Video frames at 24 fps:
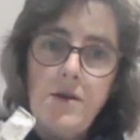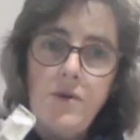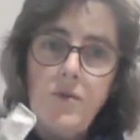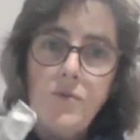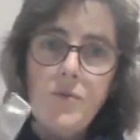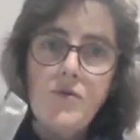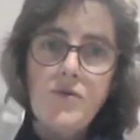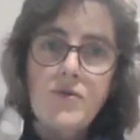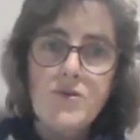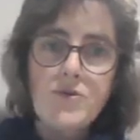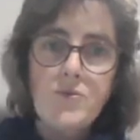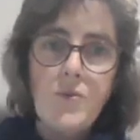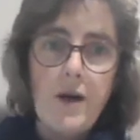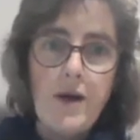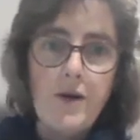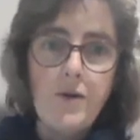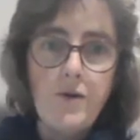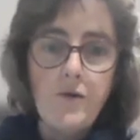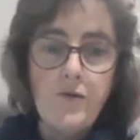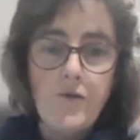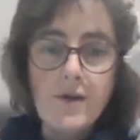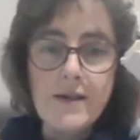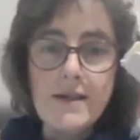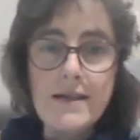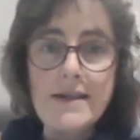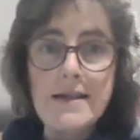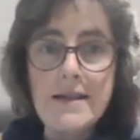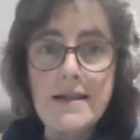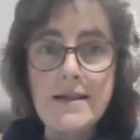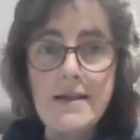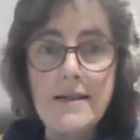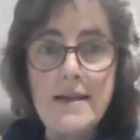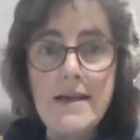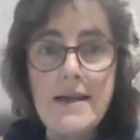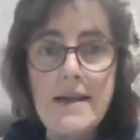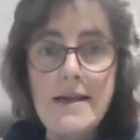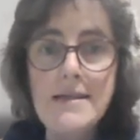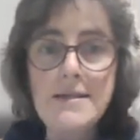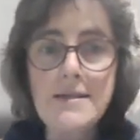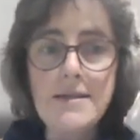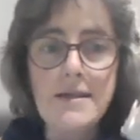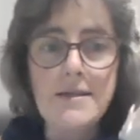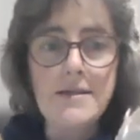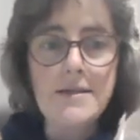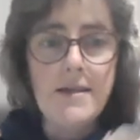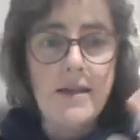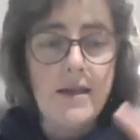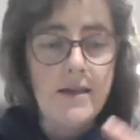with 12 little
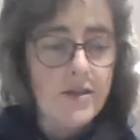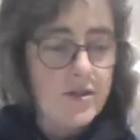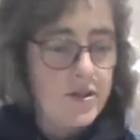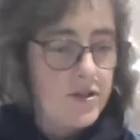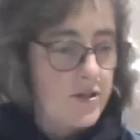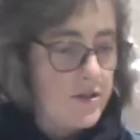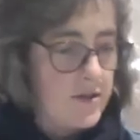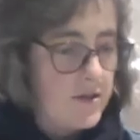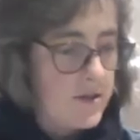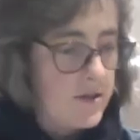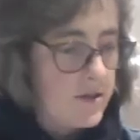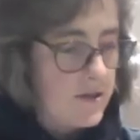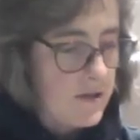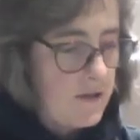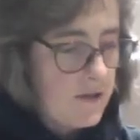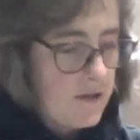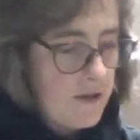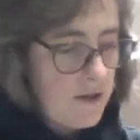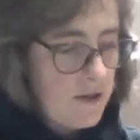indentations